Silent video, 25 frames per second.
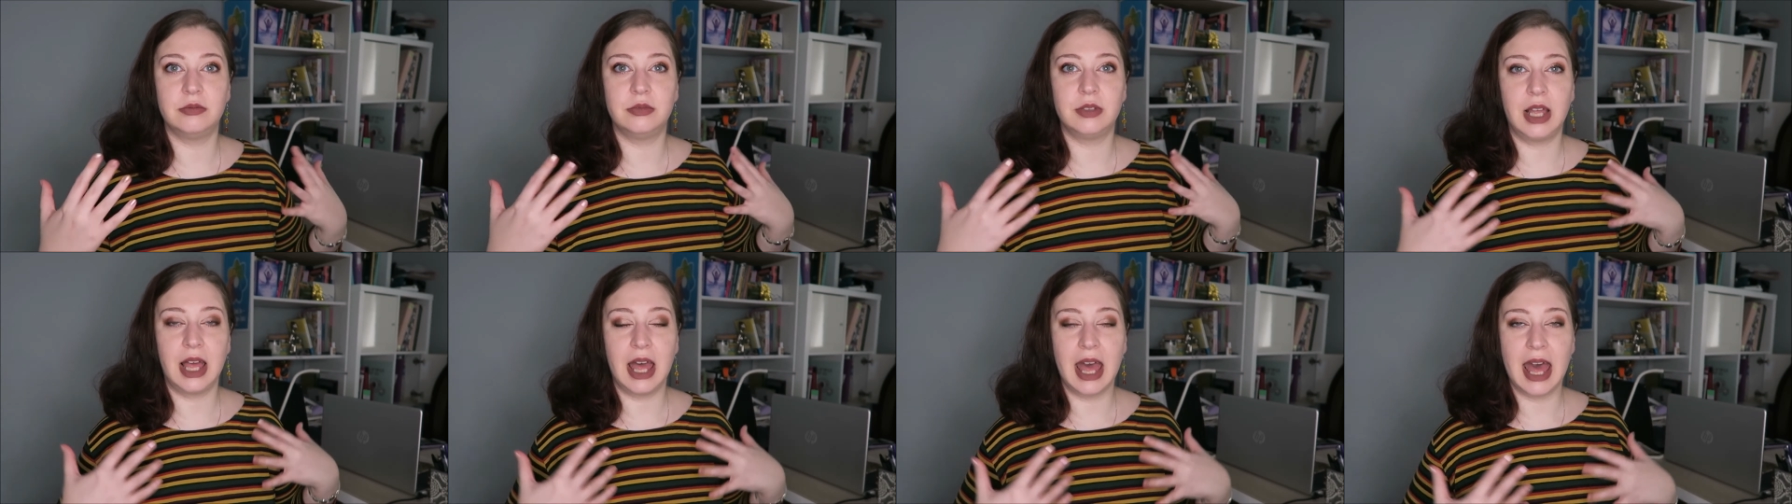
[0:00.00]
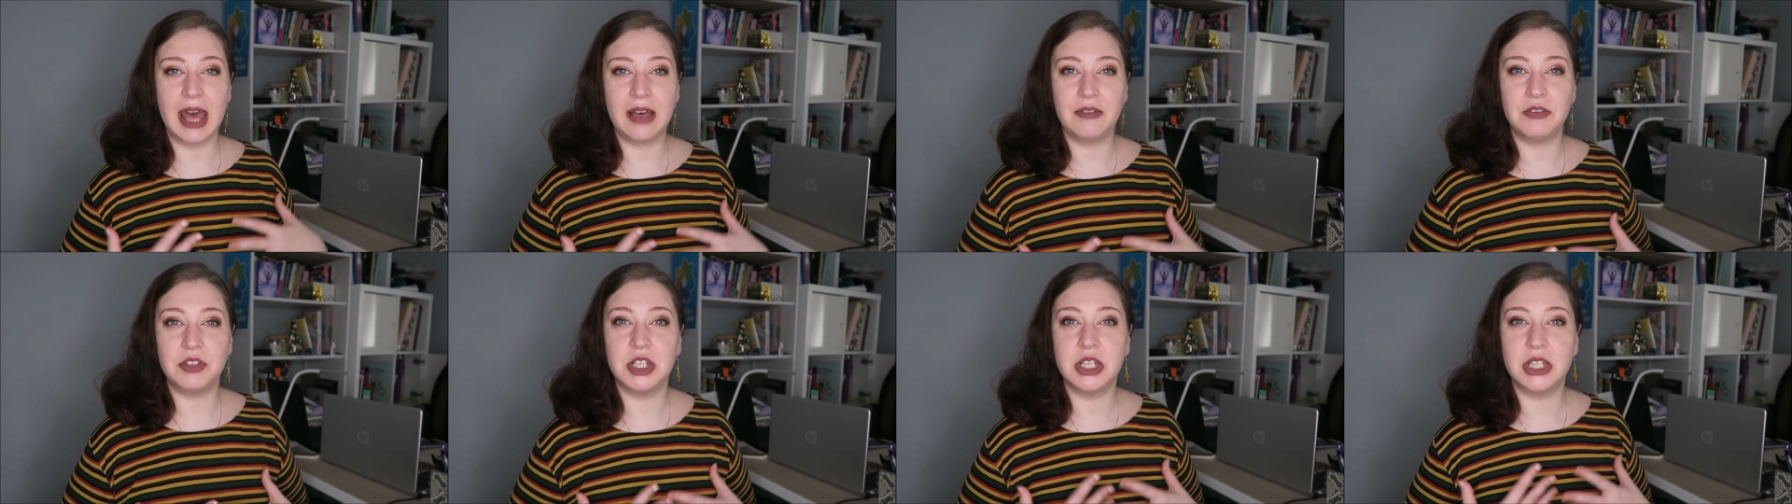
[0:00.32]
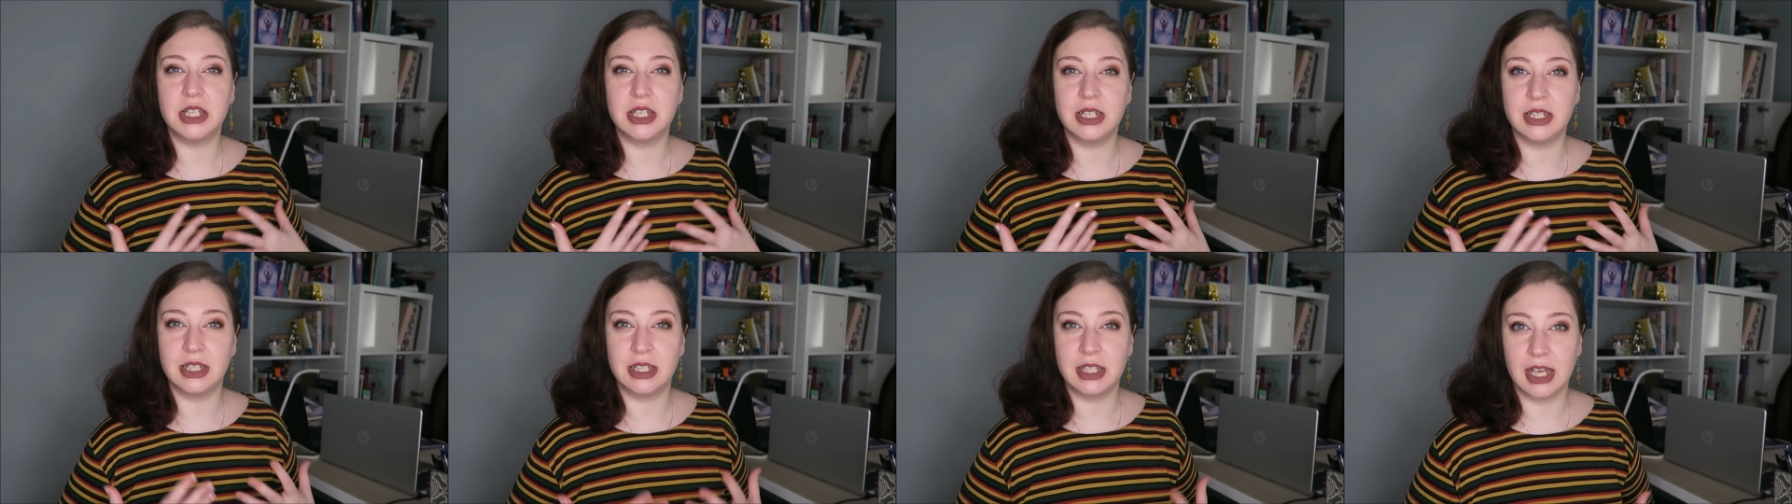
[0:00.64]
have
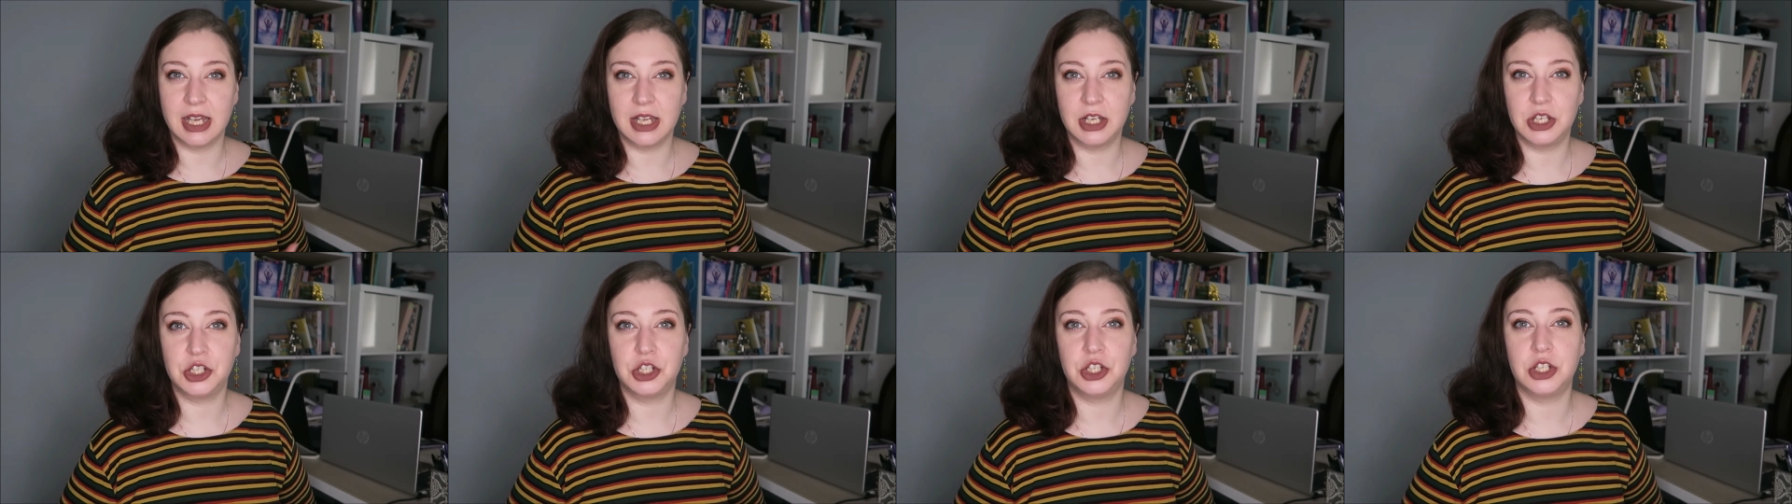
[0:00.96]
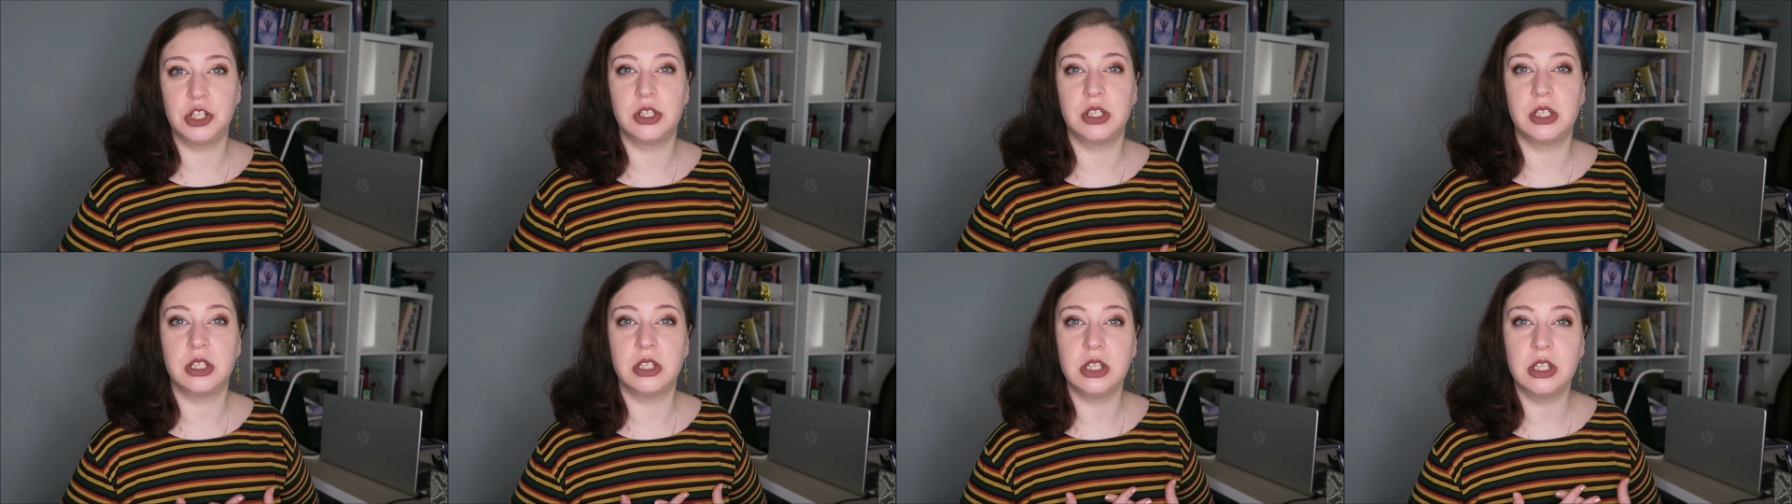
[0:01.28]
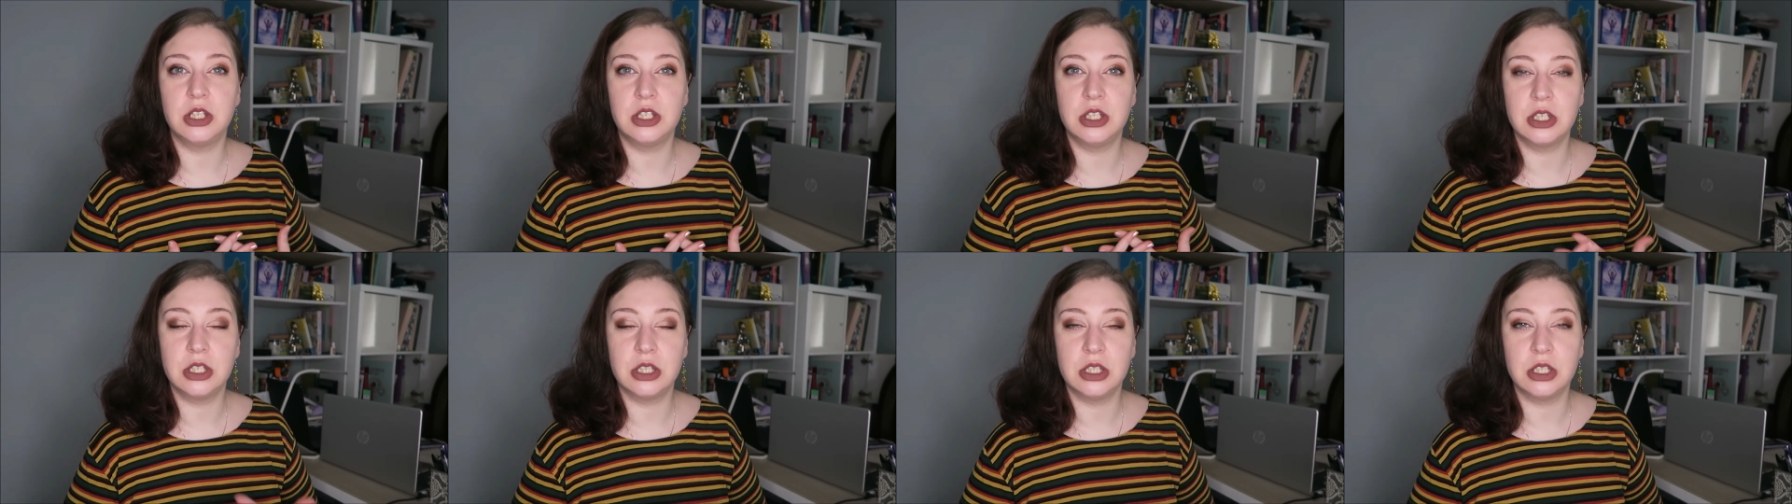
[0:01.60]
this intention that
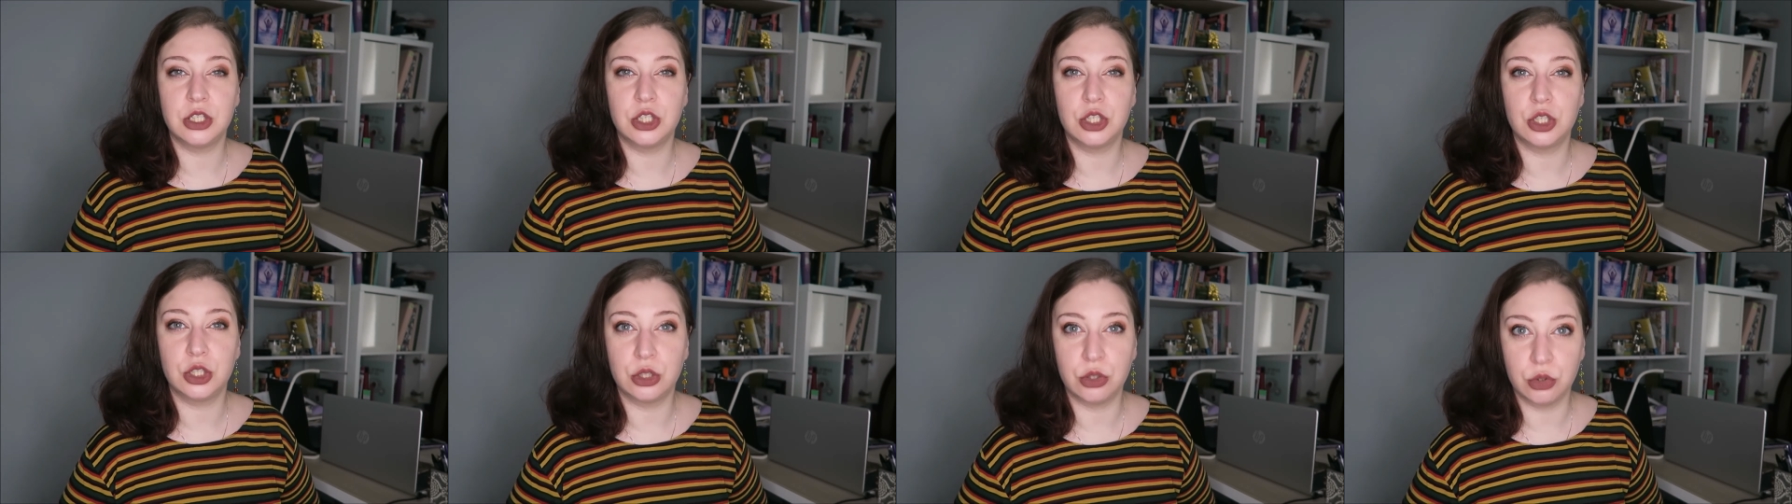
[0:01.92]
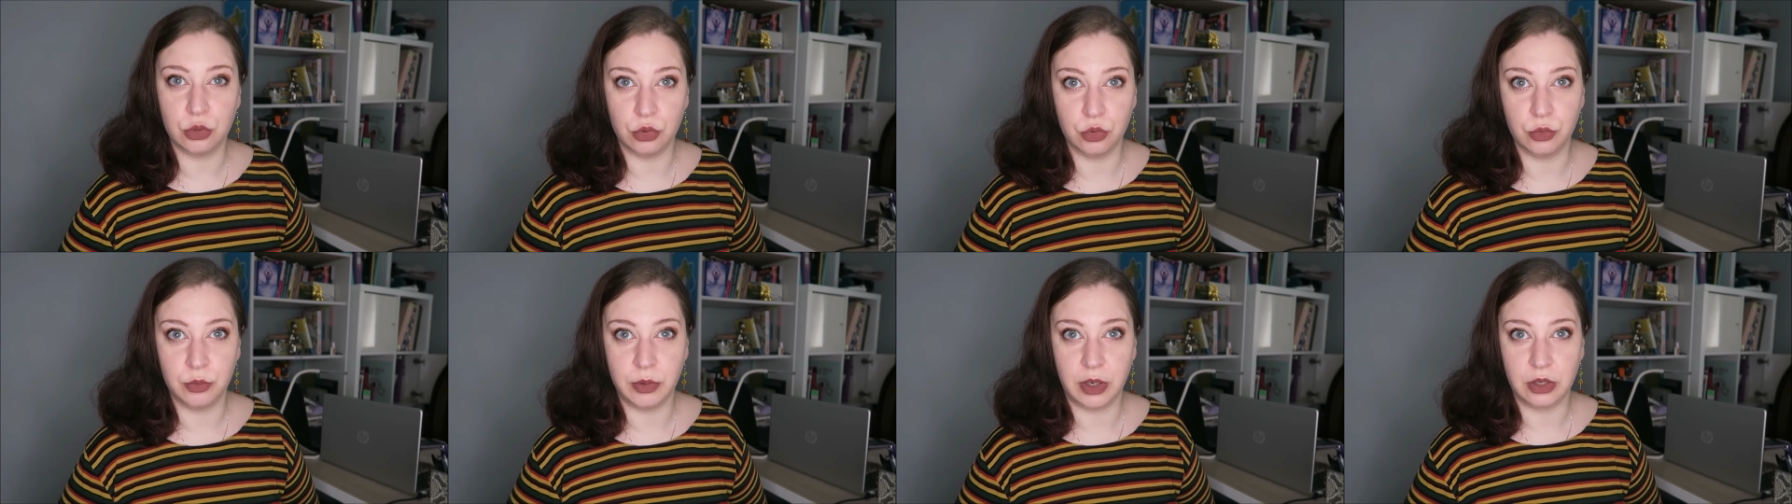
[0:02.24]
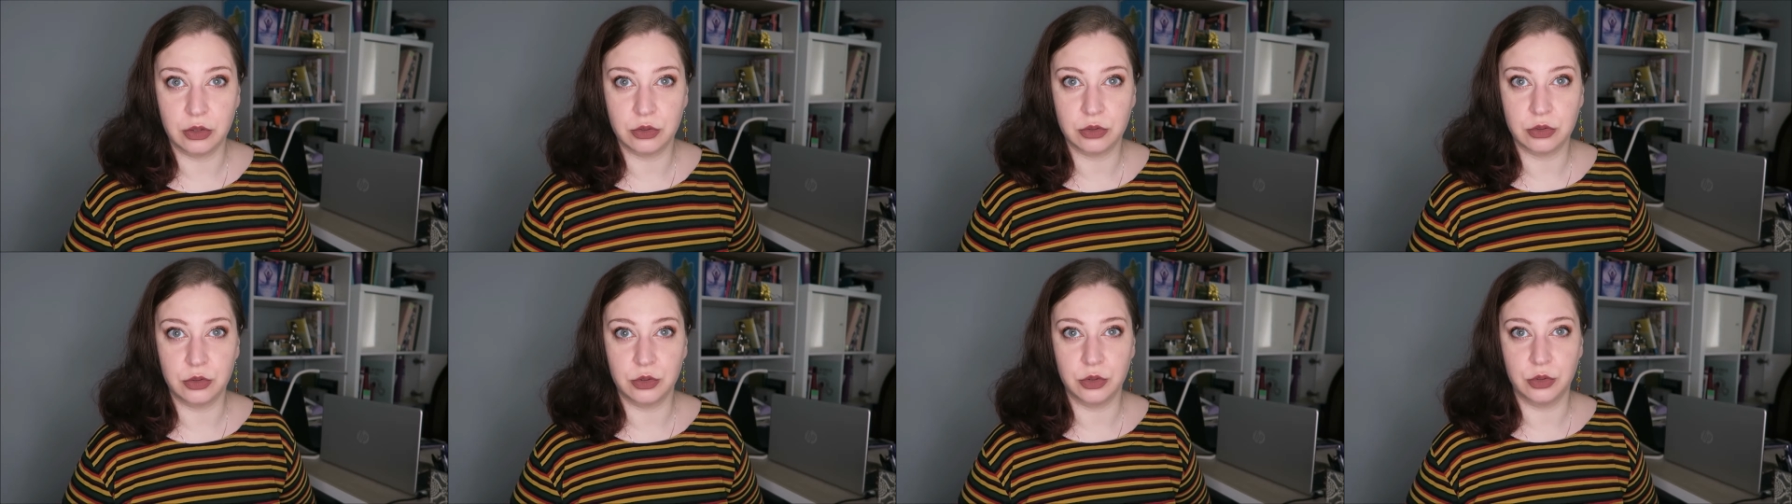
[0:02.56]
this is true
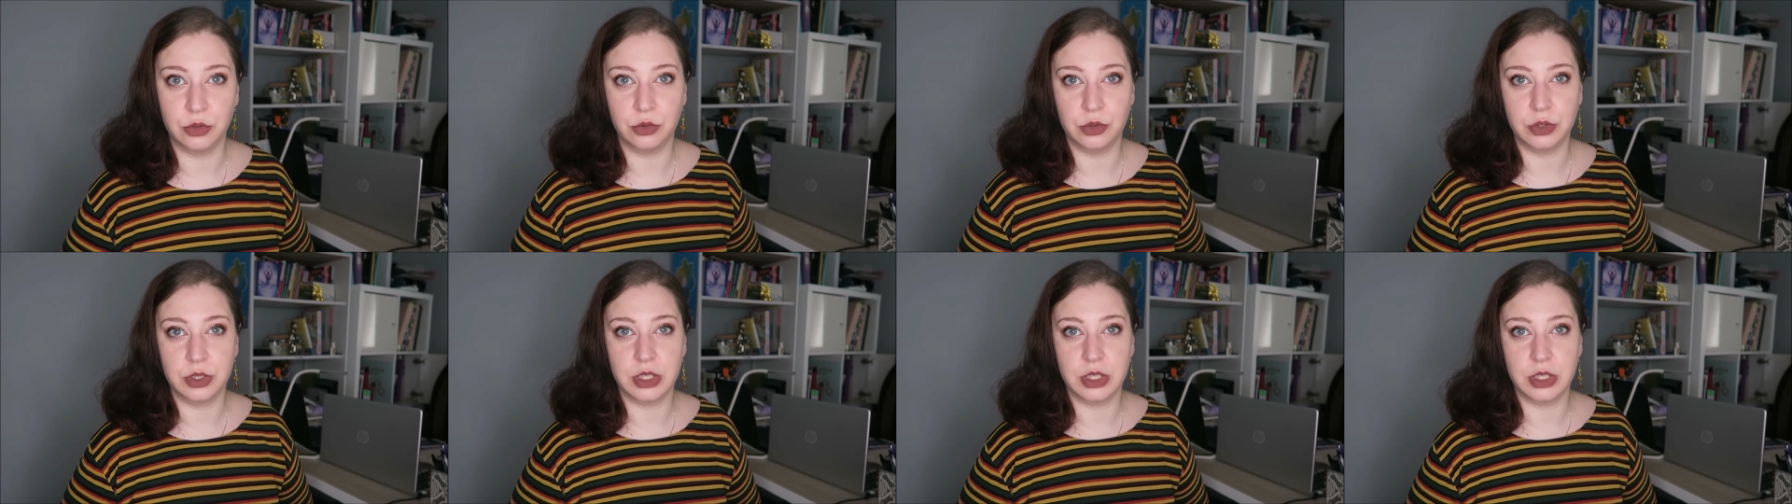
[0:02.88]
about you,